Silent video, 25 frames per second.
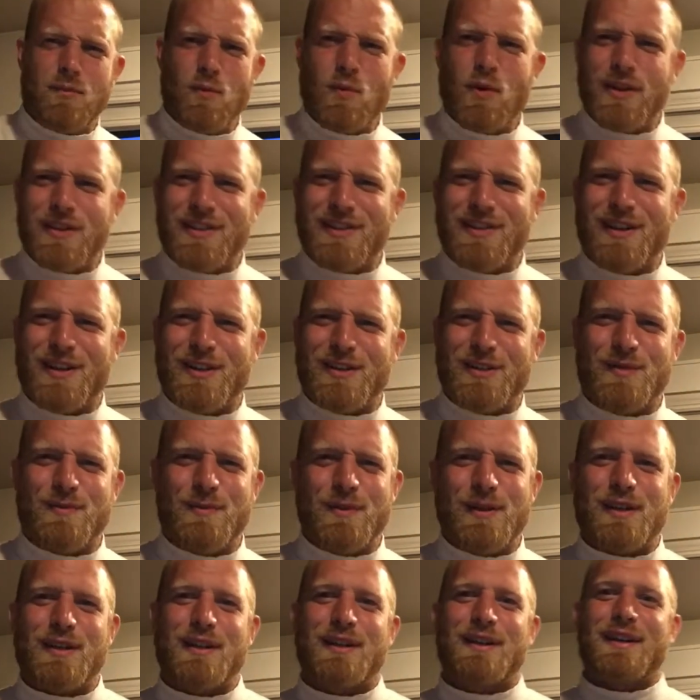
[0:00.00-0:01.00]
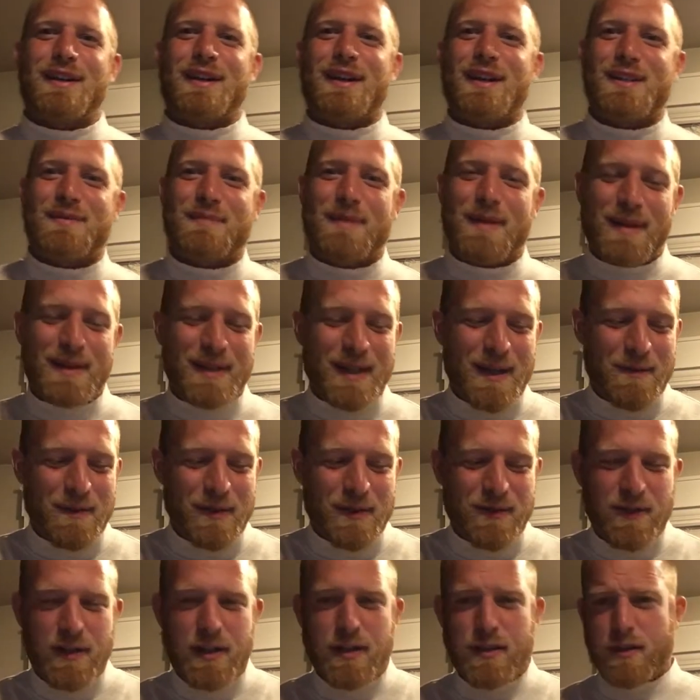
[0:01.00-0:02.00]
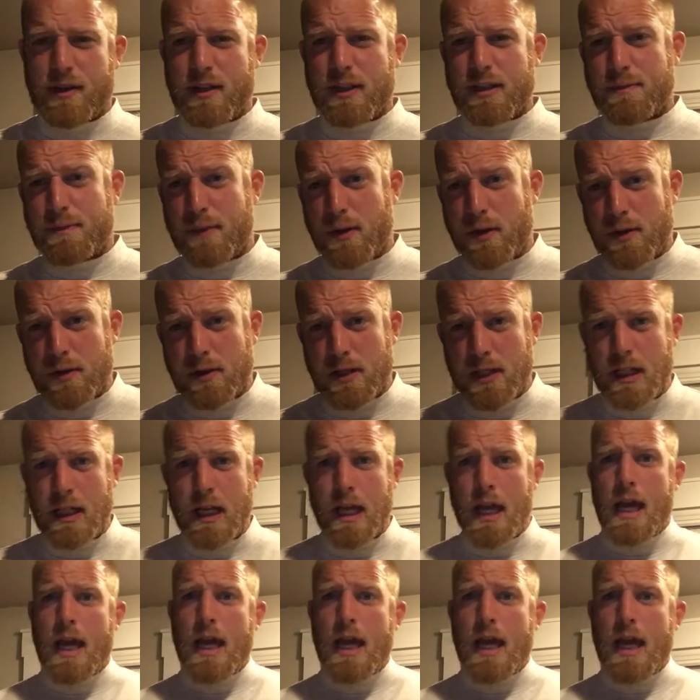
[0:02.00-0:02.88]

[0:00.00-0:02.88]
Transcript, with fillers: was an awesome weekend, I guess, by the time this video gets posted.